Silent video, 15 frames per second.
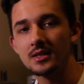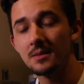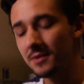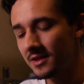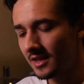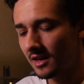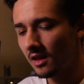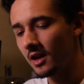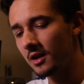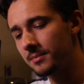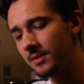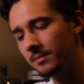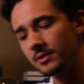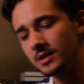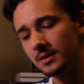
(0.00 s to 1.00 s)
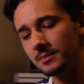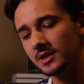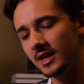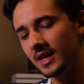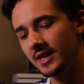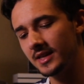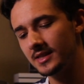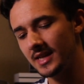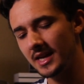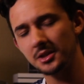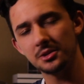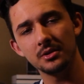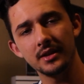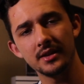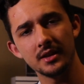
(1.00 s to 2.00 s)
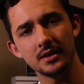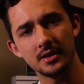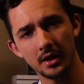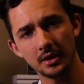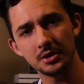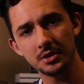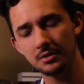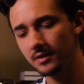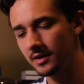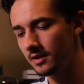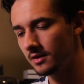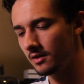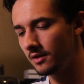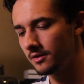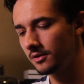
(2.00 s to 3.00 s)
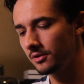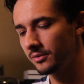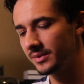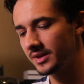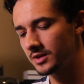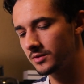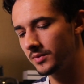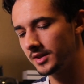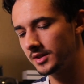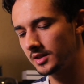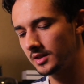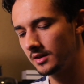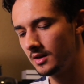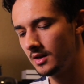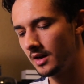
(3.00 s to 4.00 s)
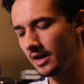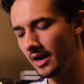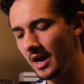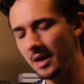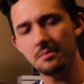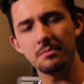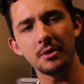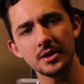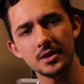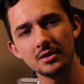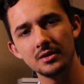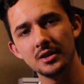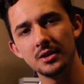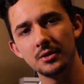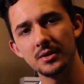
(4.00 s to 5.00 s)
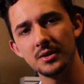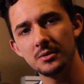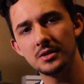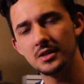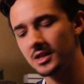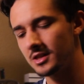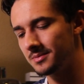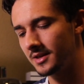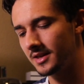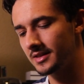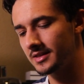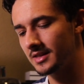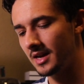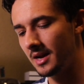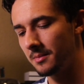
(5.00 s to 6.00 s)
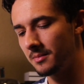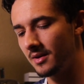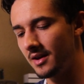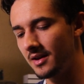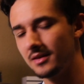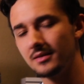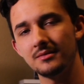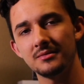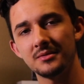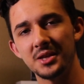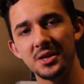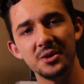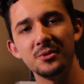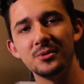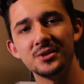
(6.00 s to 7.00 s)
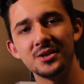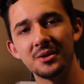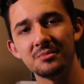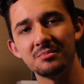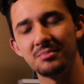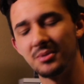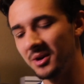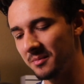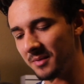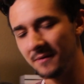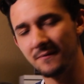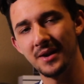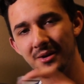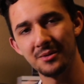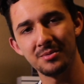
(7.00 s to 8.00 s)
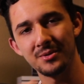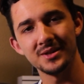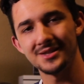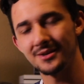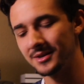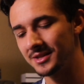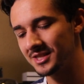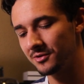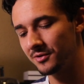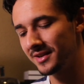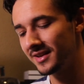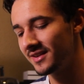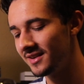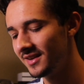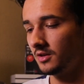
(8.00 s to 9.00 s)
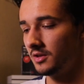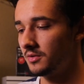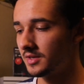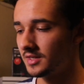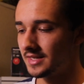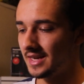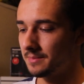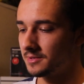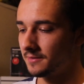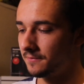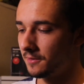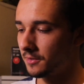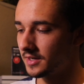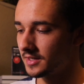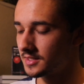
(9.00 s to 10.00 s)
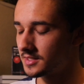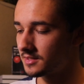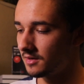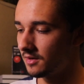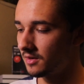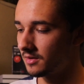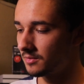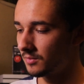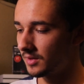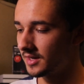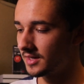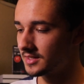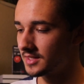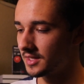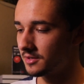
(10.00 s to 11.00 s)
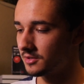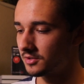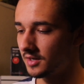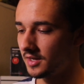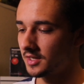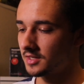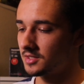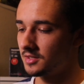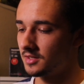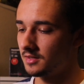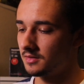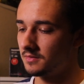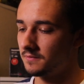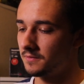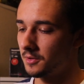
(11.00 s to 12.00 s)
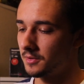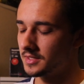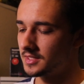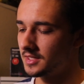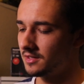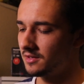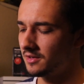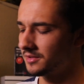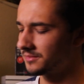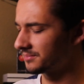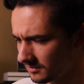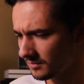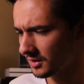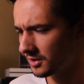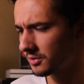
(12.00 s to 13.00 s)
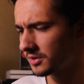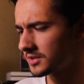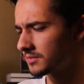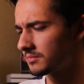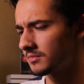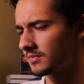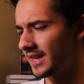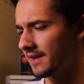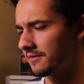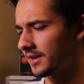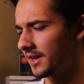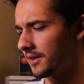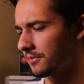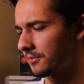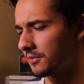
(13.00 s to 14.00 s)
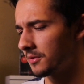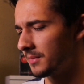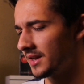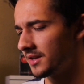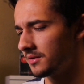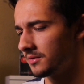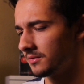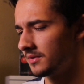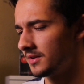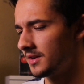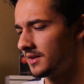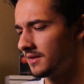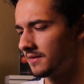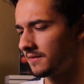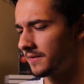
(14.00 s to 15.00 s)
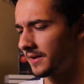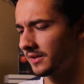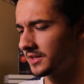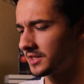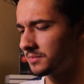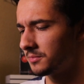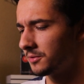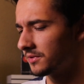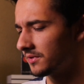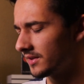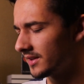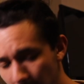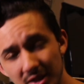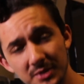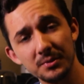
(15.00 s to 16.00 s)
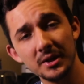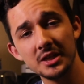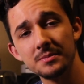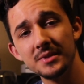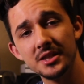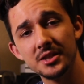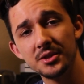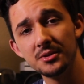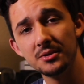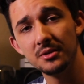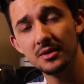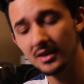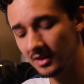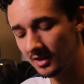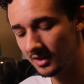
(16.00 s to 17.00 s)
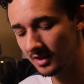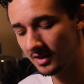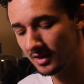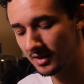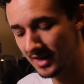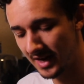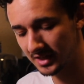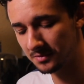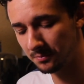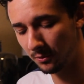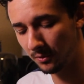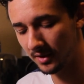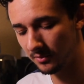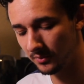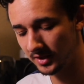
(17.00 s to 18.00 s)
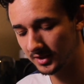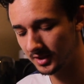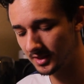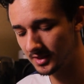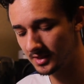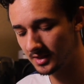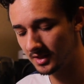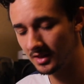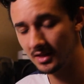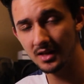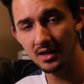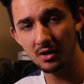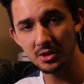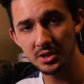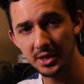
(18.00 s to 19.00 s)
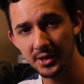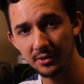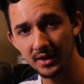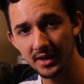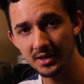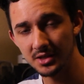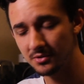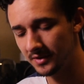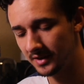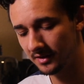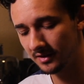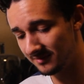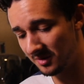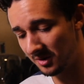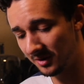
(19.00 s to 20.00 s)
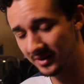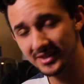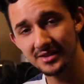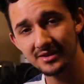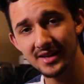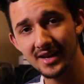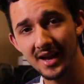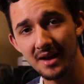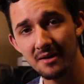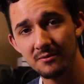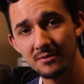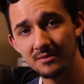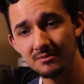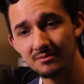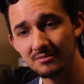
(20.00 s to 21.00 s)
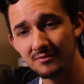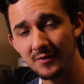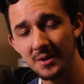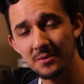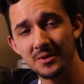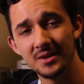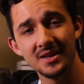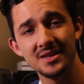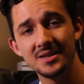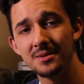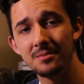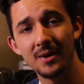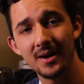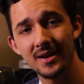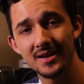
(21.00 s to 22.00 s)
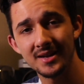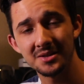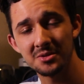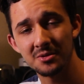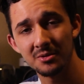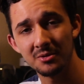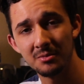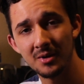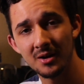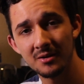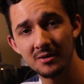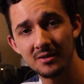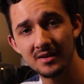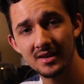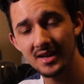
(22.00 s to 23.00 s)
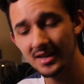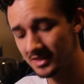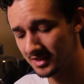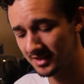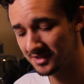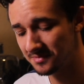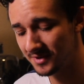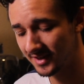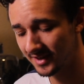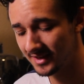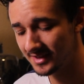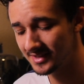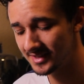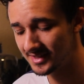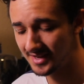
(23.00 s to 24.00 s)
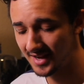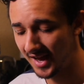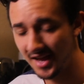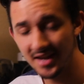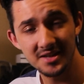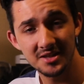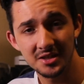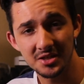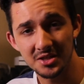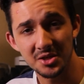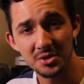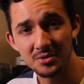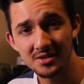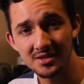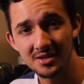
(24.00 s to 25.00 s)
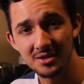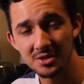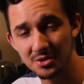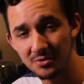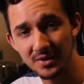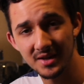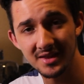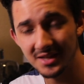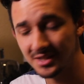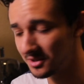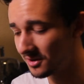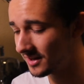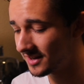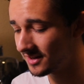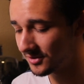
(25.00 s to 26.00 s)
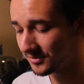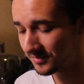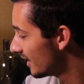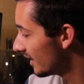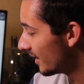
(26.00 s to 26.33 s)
Something that a lot of people seem to like is actually the touchscreen on the Lumix, which I personally don't use just because I'm not huge on putting my fingerprints on a screen. You can tap to focus on what it is that you're trying to focus in on. You can navigate through the menu fairly smoothly, which brings me to the next point, which is the articulating screen. Honestly, I haven't found the need to buy an external monitor yet just because I just use the screen that's on here.